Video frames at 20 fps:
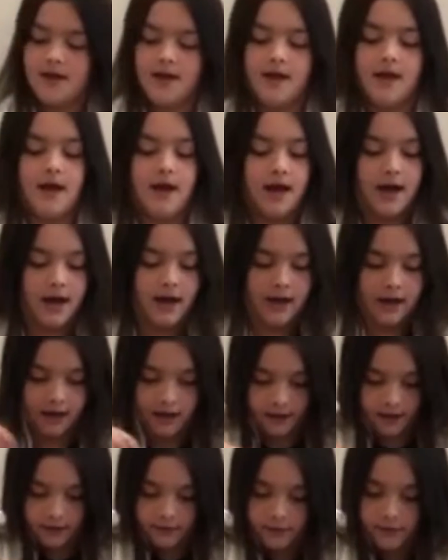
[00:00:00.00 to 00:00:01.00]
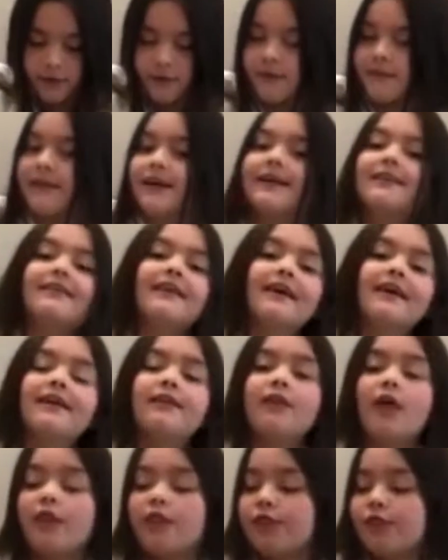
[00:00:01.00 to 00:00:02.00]
And looks like there's
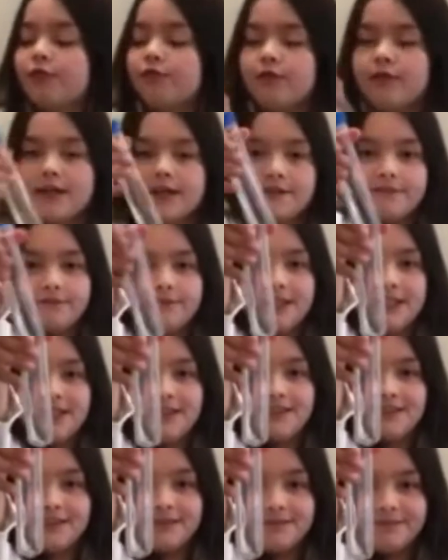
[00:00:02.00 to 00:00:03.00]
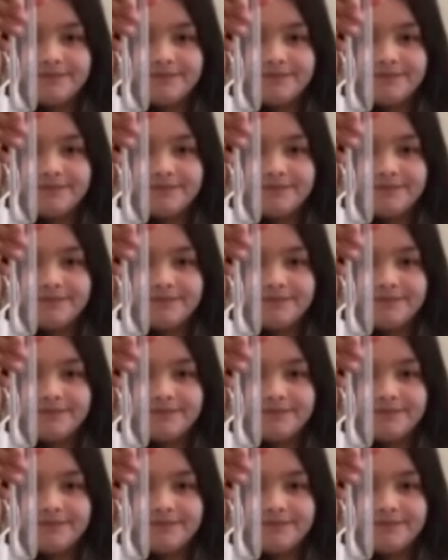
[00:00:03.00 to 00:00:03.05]
3 of these.